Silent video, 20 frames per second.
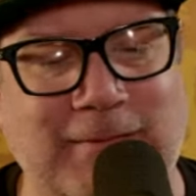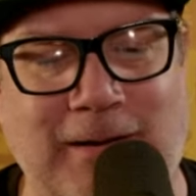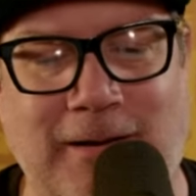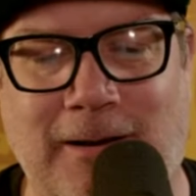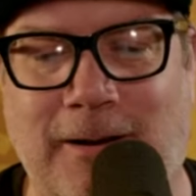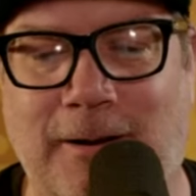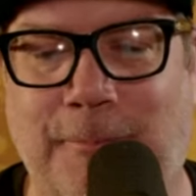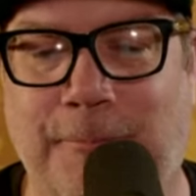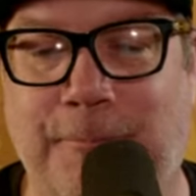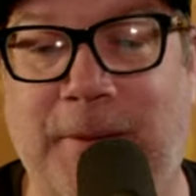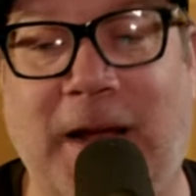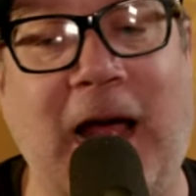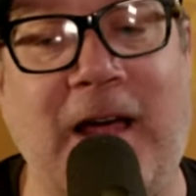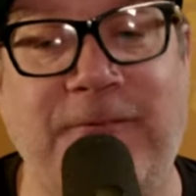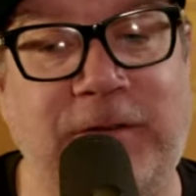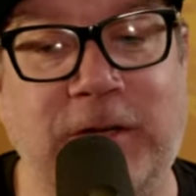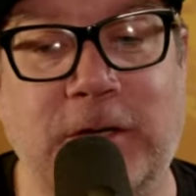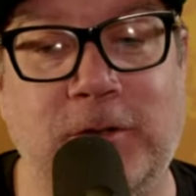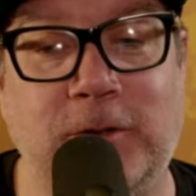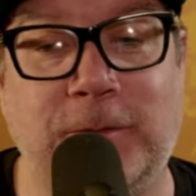But I
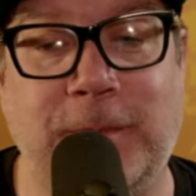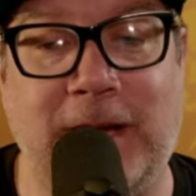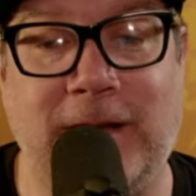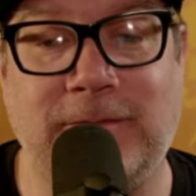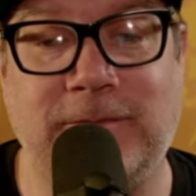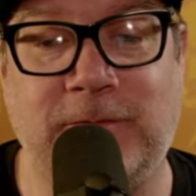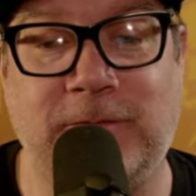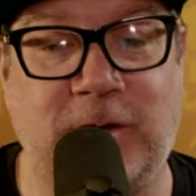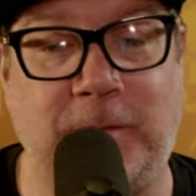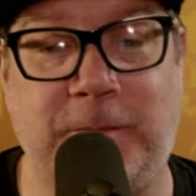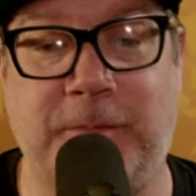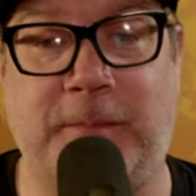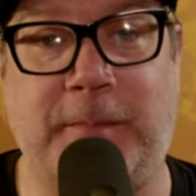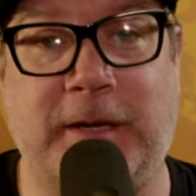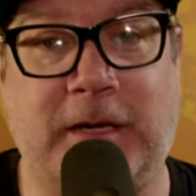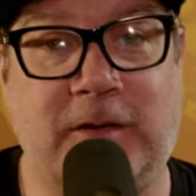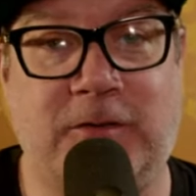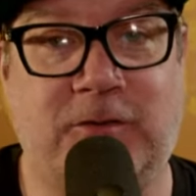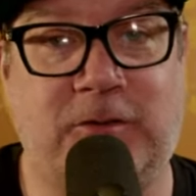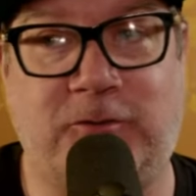feel you, man. Simply
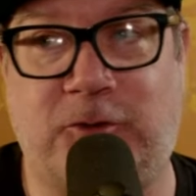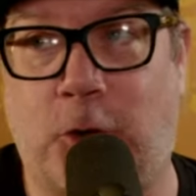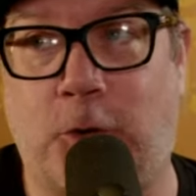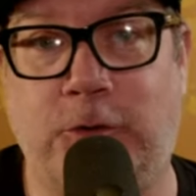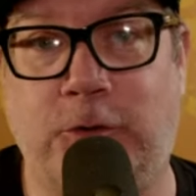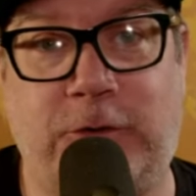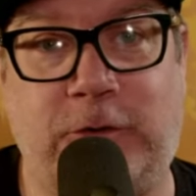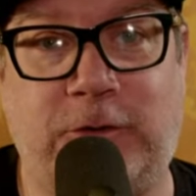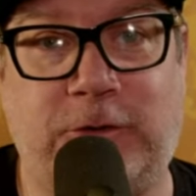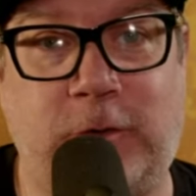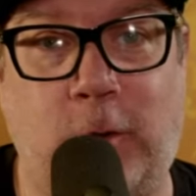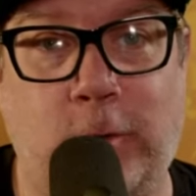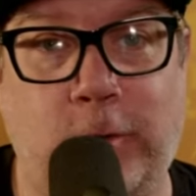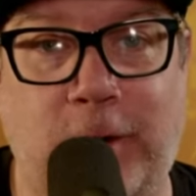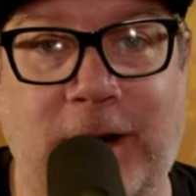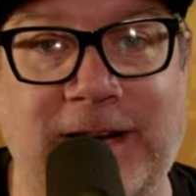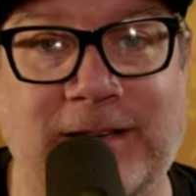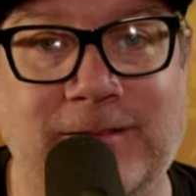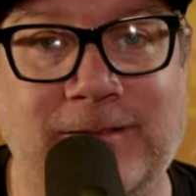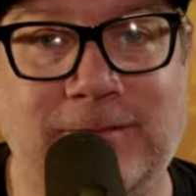because Jones is so
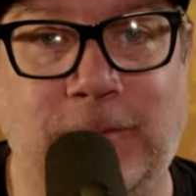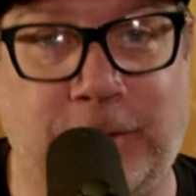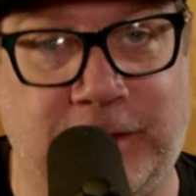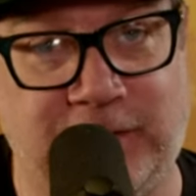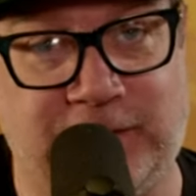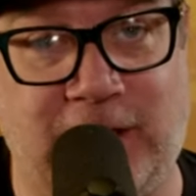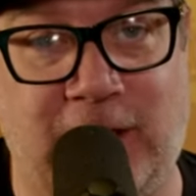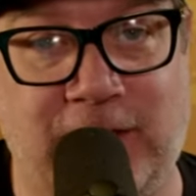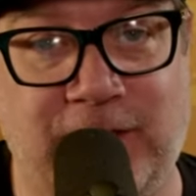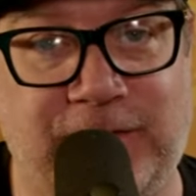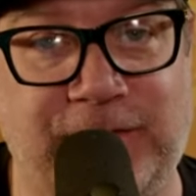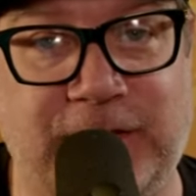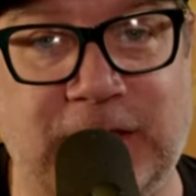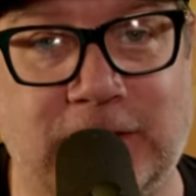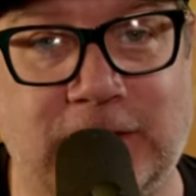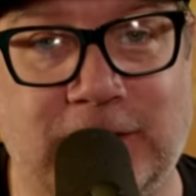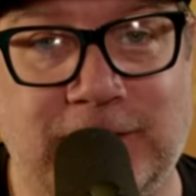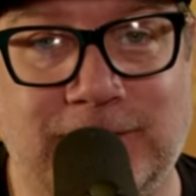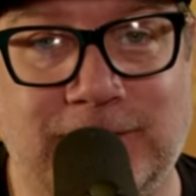great when he's on the field.